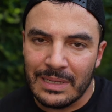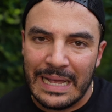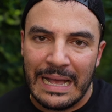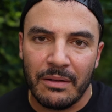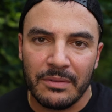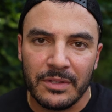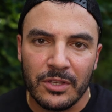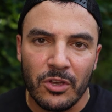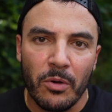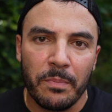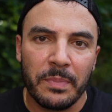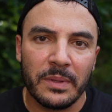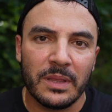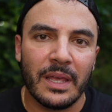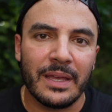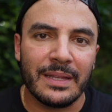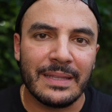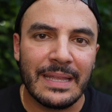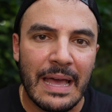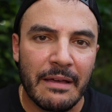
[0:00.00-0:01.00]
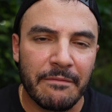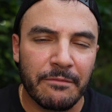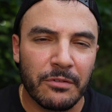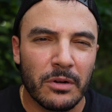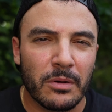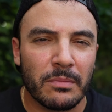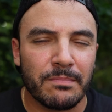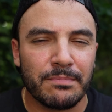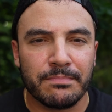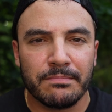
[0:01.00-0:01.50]
out in the open like that
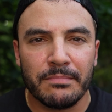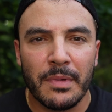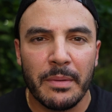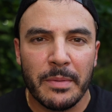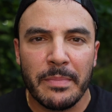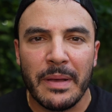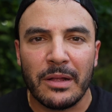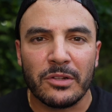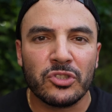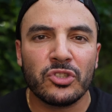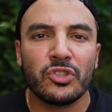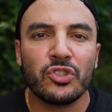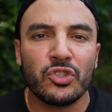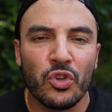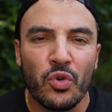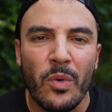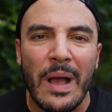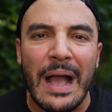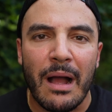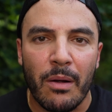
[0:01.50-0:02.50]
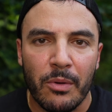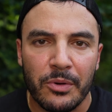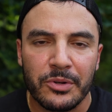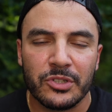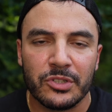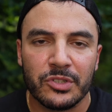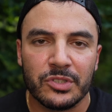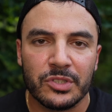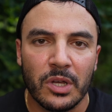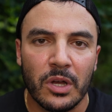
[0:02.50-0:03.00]
for maybe about 2 hours
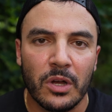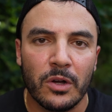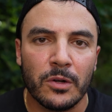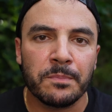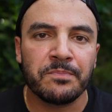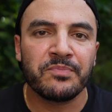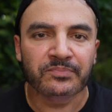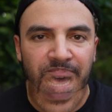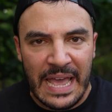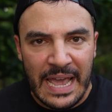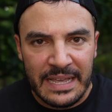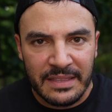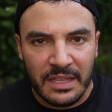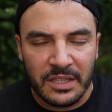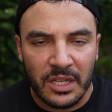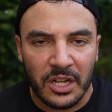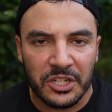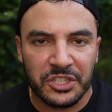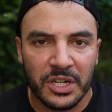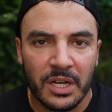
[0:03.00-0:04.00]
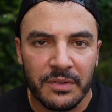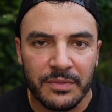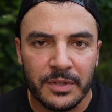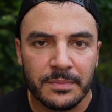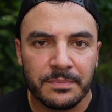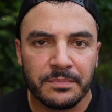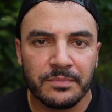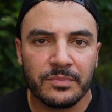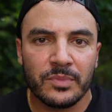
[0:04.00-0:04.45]
or so. Gonna hang the Dutch oven,